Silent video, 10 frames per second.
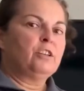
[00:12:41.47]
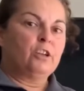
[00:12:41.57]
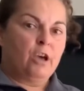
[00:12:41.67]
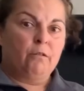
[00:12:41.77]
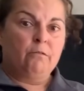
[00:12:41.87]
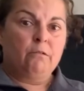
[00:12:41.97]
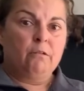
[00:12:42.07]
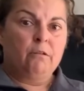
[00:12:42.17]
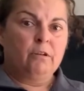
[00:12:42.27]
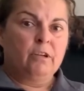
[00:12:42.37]
no.
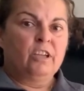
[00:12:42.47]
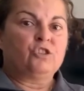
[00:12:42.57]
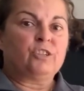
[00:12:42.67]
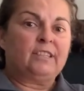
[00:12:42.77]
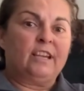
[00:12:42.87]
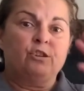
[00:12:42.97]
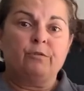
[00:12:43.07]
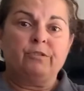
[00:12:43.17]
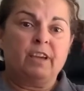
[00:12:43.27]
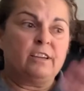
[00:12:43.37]
Just say
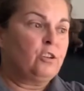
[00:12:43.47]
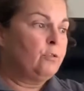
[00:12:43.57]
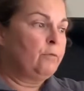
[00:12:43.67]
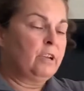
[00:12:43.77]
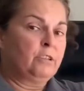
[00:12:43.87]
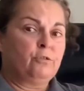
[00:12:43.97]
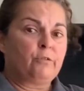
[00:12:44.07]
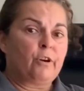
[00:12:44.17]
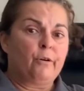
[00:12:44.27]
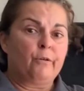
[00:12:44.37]
no thank you, and you
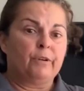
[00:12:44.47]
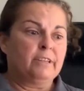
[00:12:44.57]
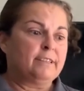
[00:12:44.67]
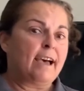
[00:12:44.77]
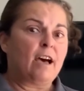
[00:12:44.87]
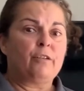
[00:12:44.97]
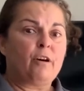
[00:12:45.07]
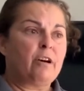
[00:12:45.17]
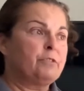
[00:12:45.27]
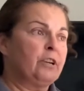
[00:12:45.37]
go and towel
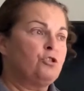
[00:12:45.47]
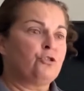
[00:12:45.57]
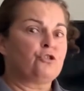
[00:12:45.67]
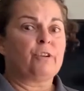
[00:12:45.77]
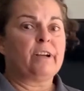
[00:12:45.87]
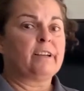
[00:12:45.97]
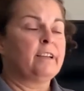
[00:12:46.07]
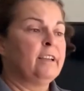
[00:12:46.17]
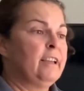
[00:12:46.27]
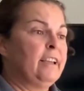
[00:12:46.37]
off, get your
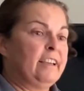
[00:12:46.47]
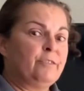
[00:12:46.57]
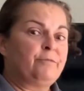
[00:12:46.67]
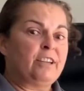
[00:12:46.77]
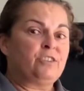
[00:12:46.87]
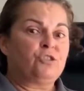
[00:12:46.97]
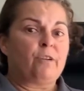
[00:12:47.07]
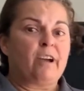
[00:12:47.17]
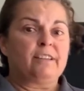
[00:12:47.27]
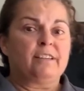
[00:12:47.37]
drink, and if they
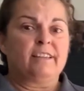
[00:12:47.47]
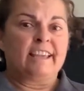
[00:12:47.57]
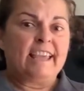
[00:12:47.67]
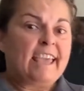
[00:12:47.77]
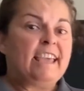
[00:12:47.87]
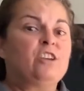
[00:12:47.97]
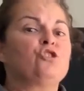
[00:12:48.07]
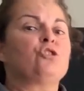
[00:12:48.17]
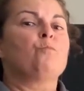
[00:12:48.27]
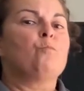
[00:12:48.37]
try to engage
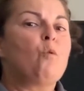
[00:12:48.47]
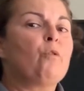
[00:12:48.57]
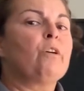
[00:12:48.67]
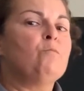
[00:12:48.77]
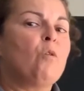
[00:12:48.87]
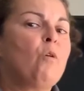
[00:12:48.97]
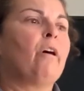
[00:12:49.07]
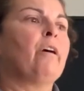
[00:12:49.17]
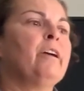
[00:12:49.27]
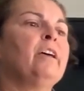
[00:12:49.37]
you more and
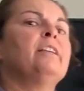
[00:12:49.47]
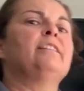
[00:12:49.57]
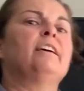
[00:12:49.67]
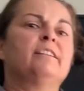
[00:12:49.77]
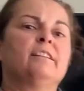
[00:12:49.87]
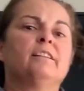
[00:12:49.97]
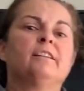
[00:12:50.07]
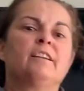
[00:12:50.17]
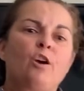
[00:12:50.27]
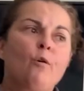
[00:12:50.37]
more, then
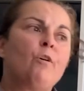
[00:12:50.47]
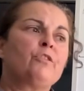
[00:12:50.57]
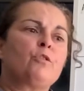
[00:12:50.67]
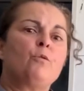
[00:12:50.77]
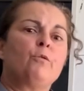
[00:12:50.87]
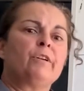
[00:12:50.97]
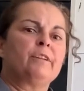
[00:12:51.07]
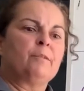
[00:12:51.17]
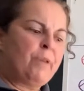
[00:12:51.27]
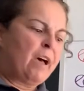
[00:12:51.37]
go on the
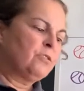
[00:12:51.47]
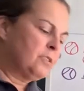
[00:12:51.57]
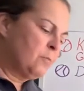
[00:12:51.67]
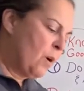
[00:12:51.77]
court, bounce the